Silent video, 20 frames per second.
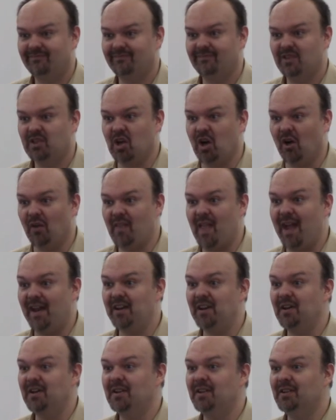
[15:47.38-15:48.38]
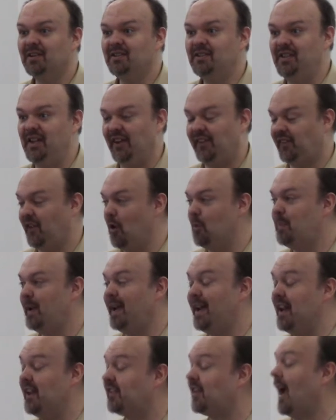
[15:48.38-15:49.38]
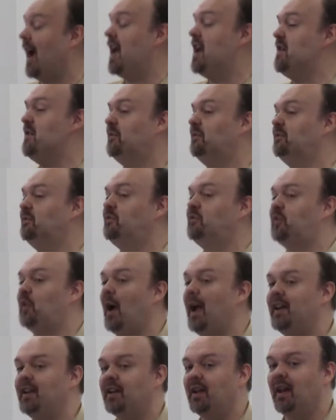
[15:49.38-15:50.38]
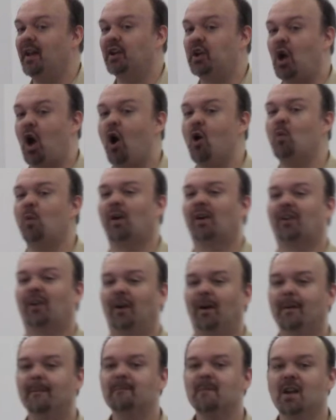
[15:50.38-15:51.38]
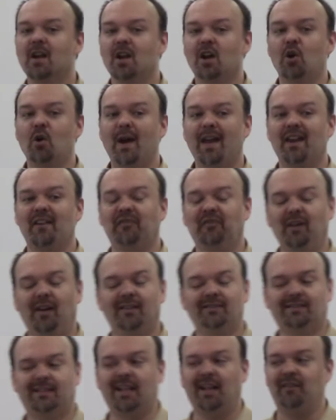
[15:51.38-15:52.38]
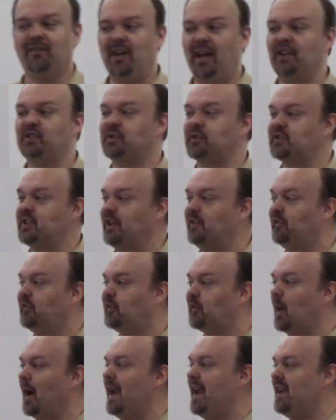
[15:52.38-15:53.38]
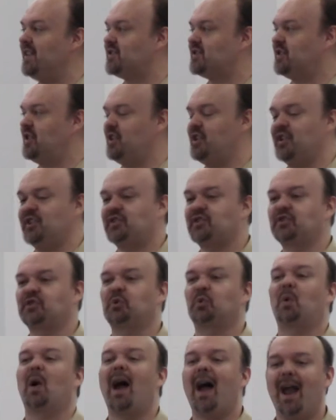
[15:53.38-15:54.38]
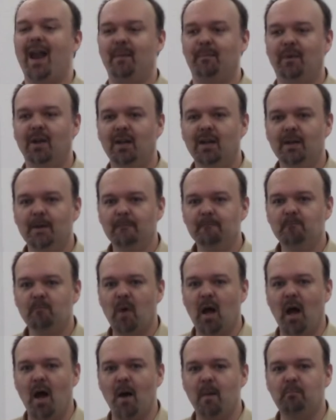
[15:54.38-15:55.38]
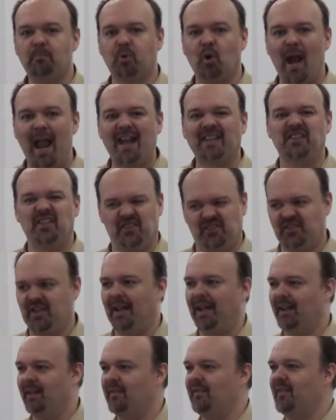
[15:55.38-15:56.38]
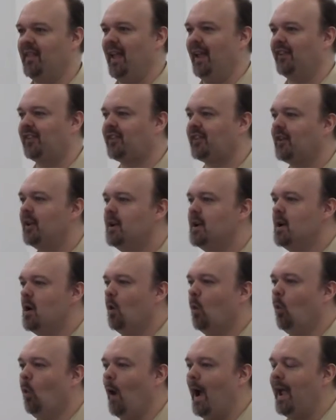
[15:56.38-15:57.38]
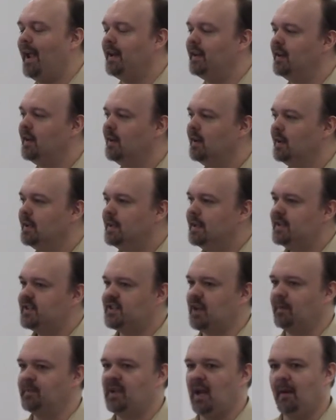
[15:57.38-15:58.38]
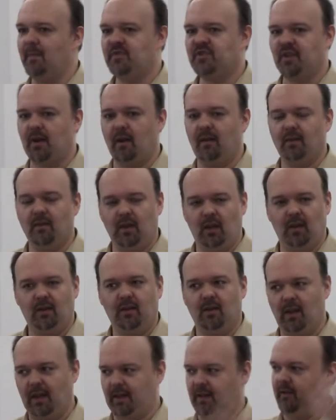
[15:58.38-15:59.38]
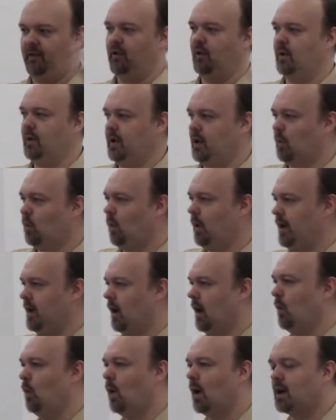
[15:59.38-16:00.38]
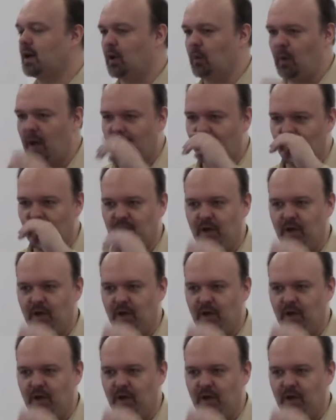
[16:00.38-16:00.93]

You call that disobedience. I had a friend and a coworker who had a, a kind of an interesting phrase to describe uh, practicing this when sometimes uh, like you know you're, you're at work or whatever and